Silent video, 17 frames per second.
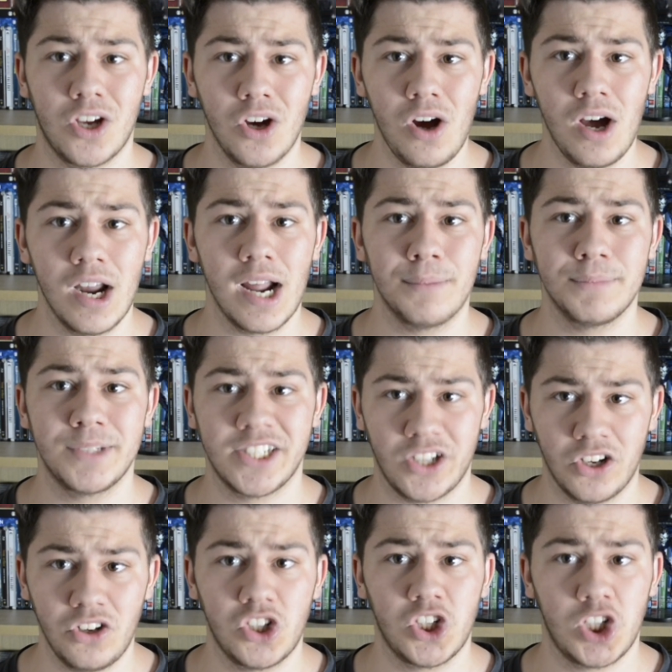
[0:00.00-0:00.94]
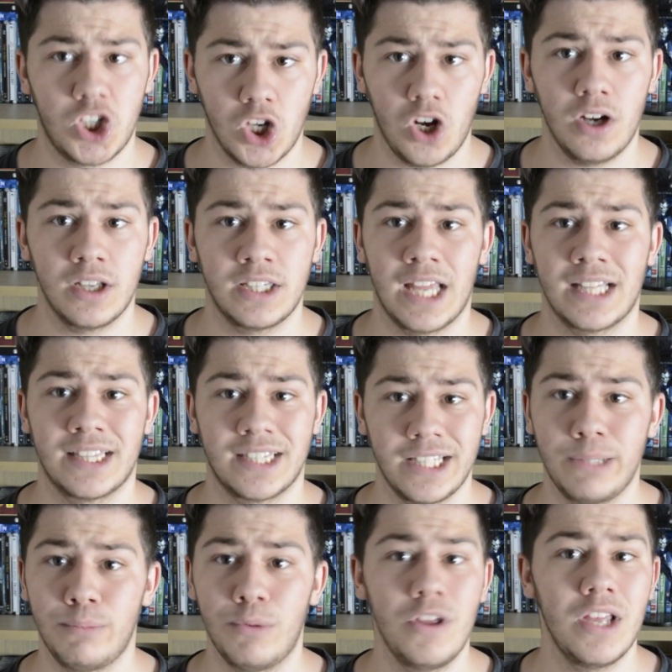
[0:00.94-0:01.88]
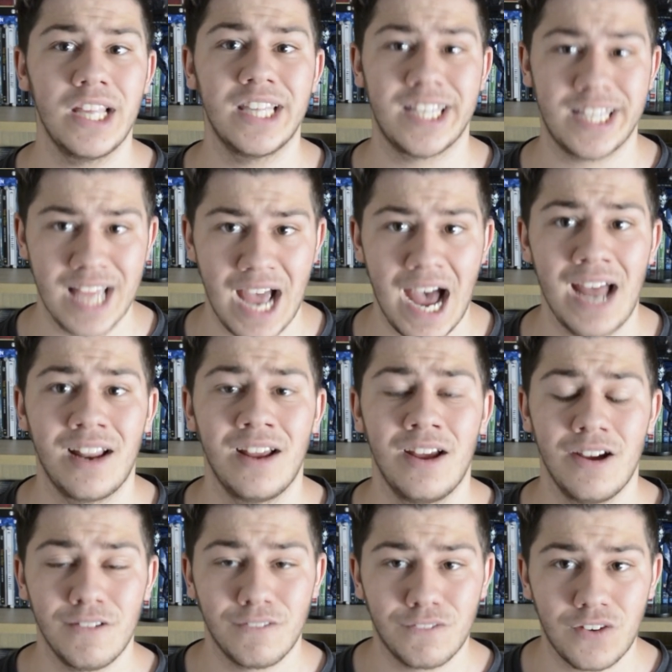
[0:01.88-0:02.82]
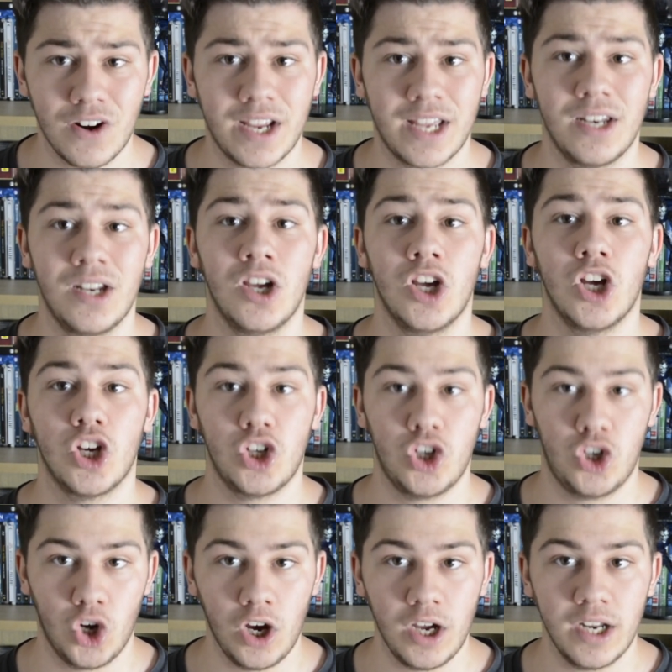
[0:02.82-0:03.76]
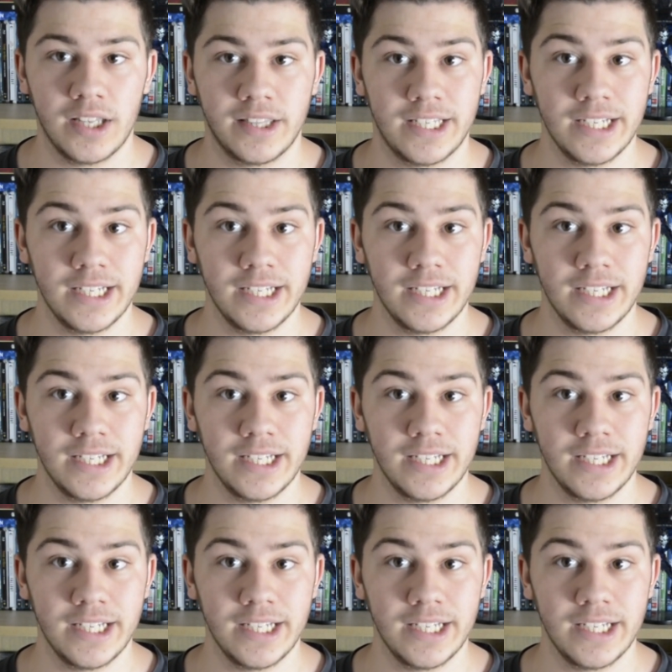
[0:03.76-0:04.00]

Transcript: god, I'm so shocked that this movie is that freaking good.